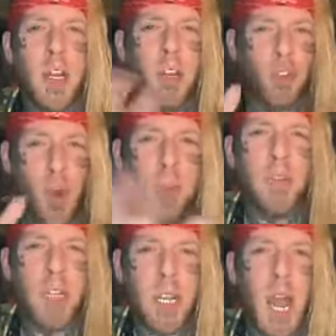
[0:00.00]
Trump's
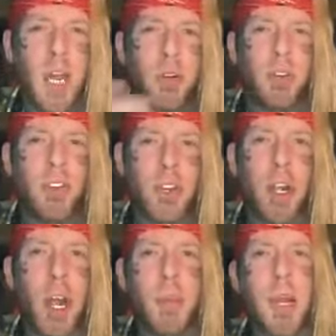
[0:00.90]
the guy who stood
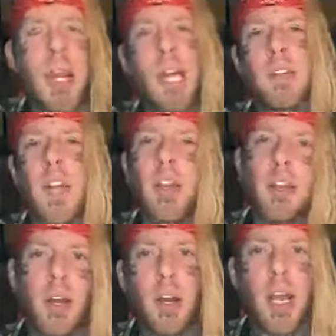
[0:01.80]
up and said,
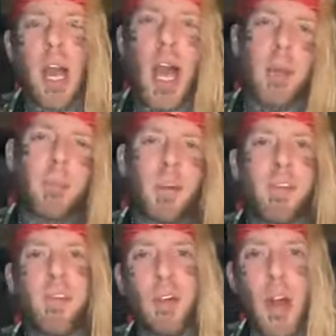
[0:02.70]
"Look, I can put
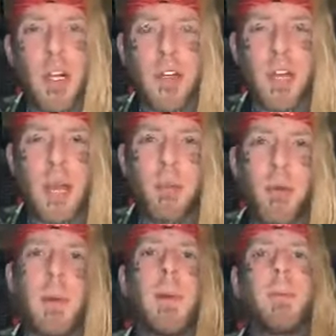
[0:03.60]
food on your table.